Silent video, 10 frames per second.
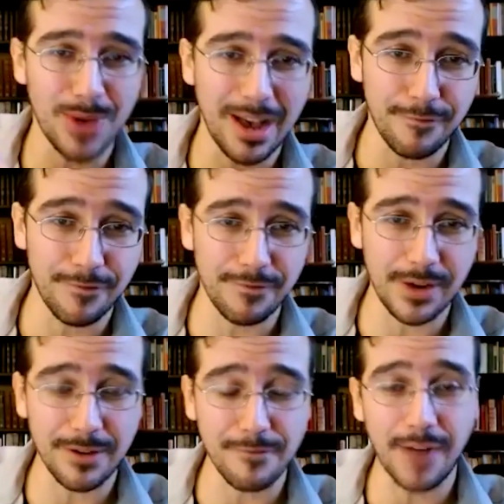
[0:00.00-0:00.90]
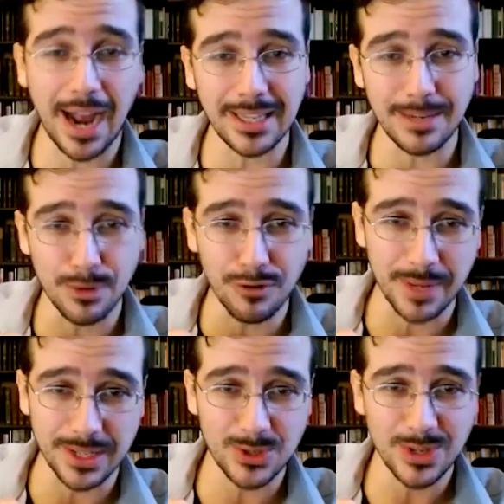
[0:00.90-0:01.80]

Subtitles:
you have very violent movements